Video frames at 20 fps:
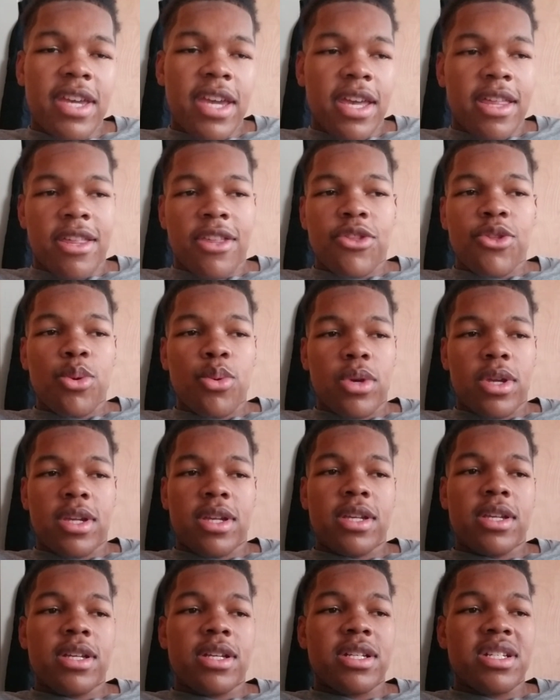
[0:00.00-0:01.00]
And then
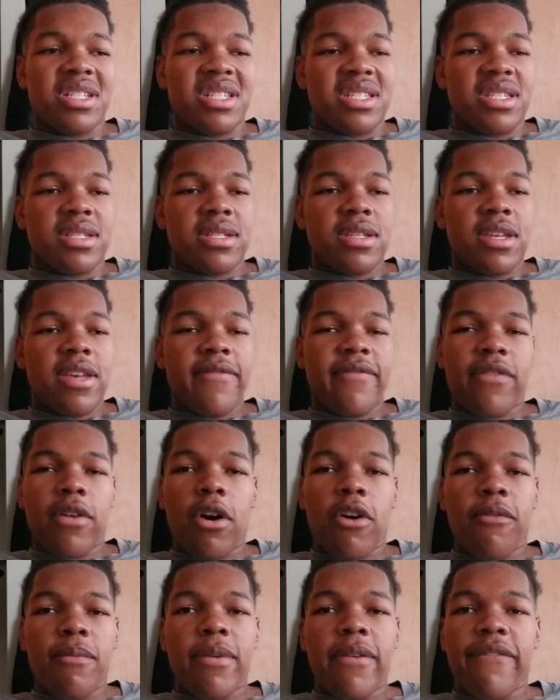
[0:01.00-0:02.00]
three,
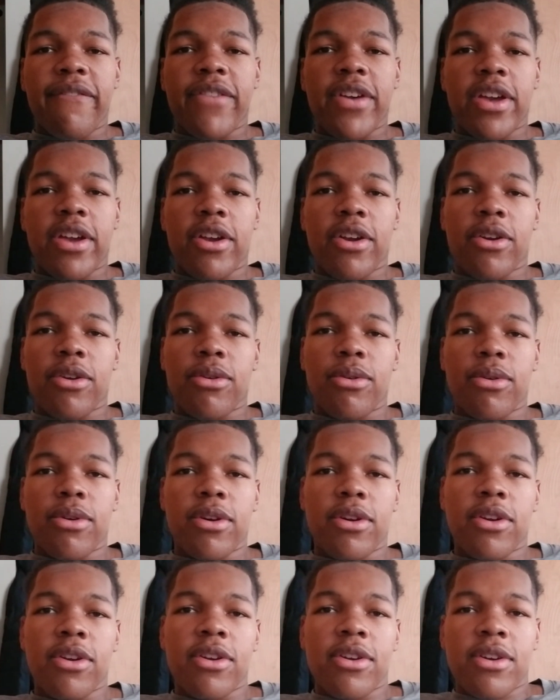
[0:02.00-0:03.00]
involvement fair
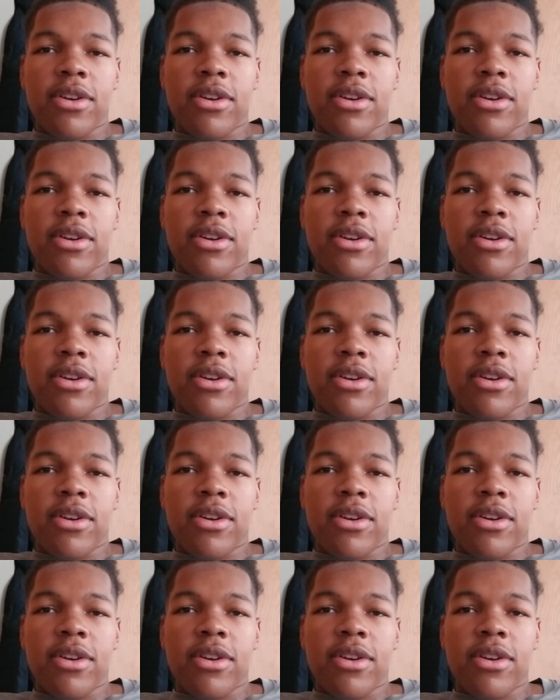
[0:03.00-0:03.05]
or